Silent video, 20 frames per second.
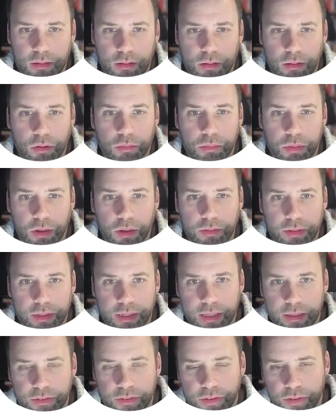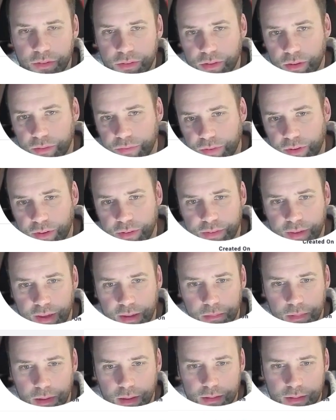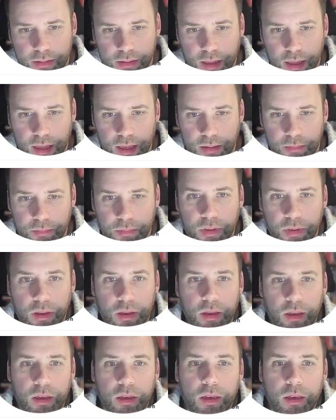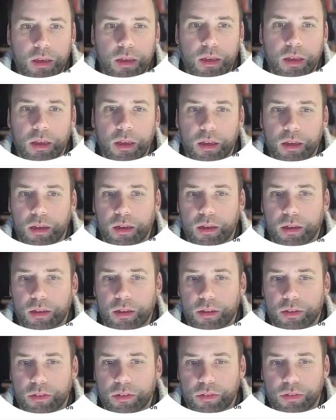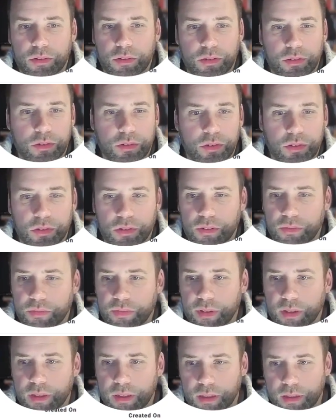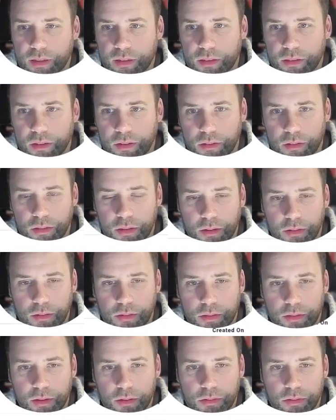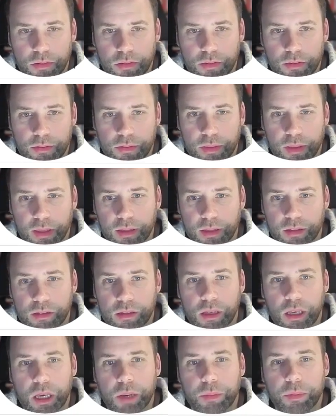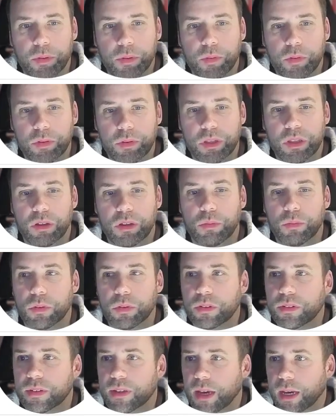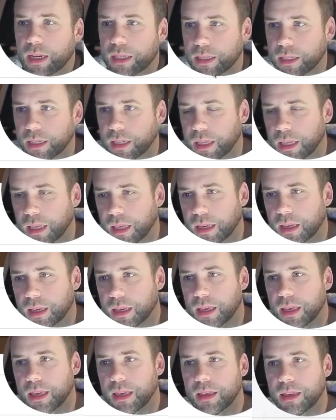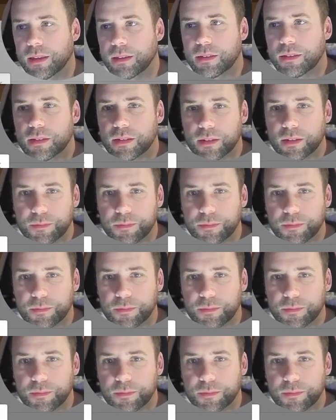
uploaded into. So first name, last name, uh, source of lead, those sorts of things. But what we do want to add in here is